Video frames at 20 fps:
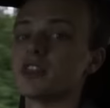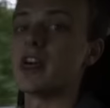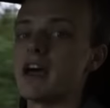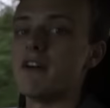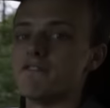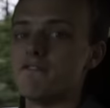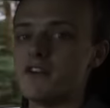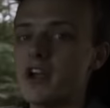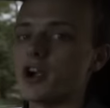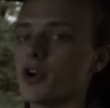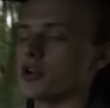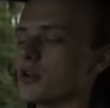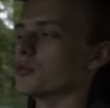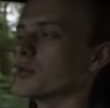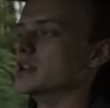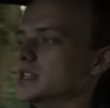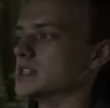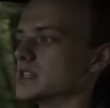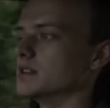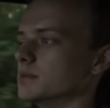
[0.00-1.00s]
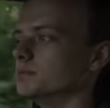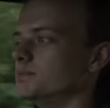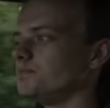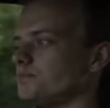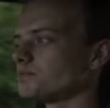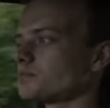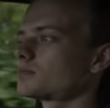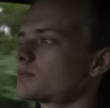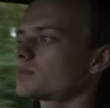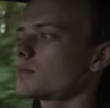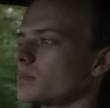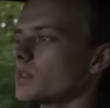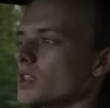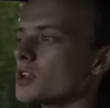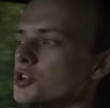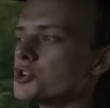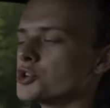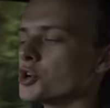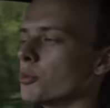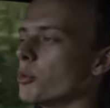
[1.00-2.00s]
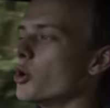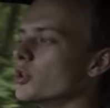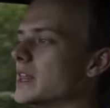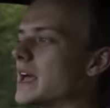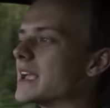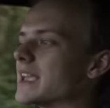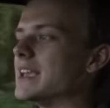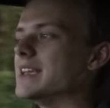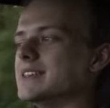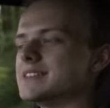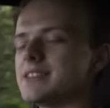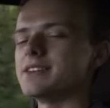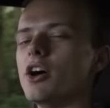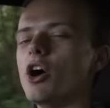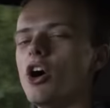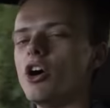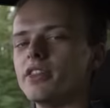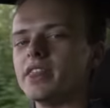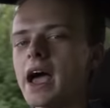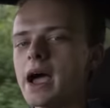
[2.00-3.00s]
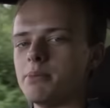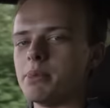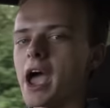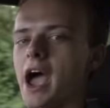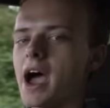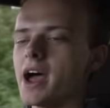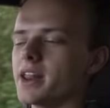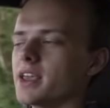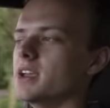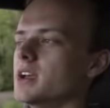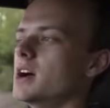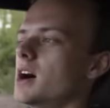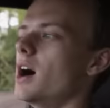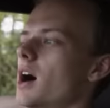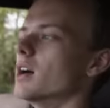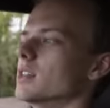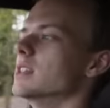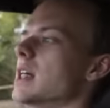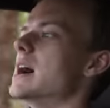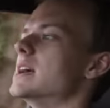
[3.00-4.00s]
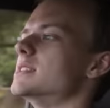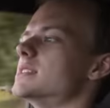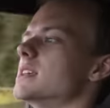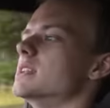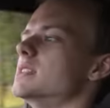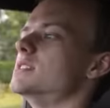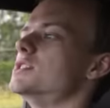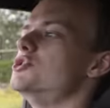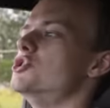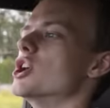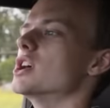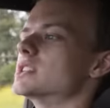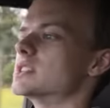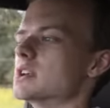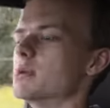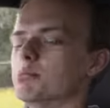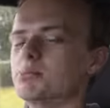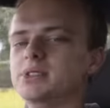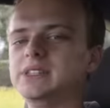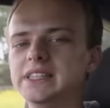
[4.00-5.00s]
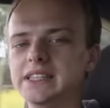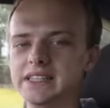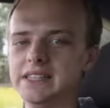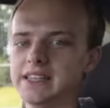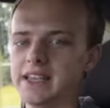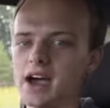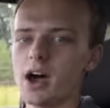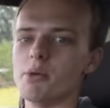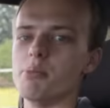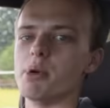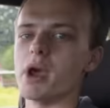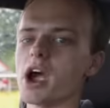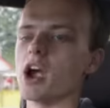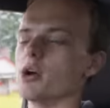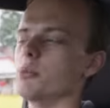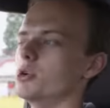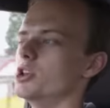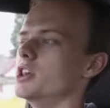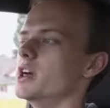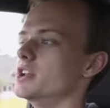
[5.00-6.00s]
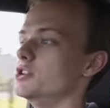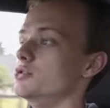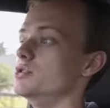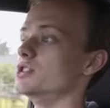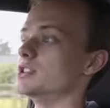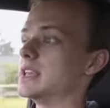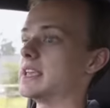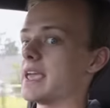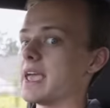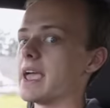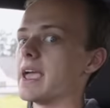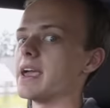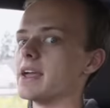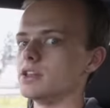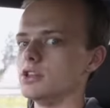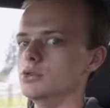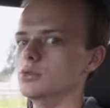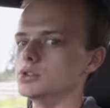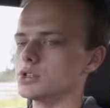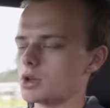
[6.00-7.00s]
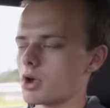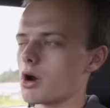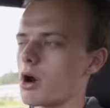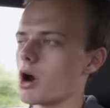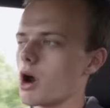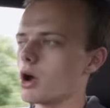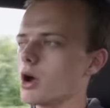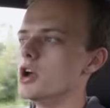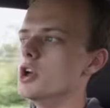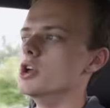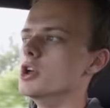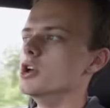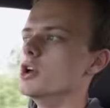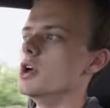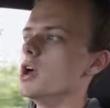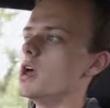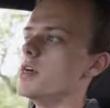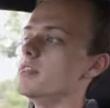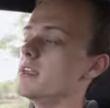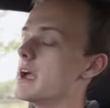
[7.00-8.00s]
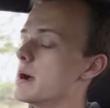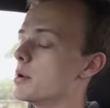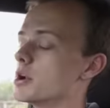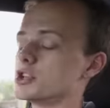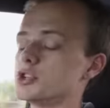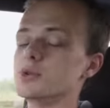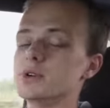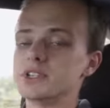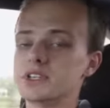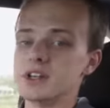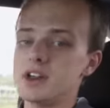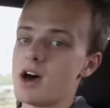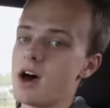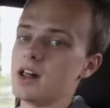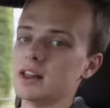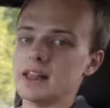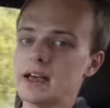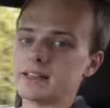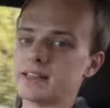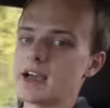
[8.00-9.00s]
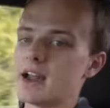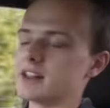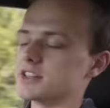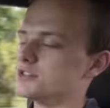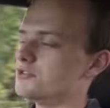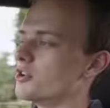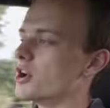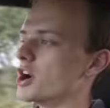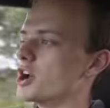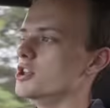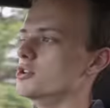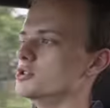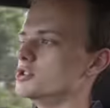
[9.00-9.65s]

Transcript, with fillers: for that very reason. Turbo lag isn't all that bad unless it's just completely unbearable and you just can't use the car. The M R two is not like that. It's very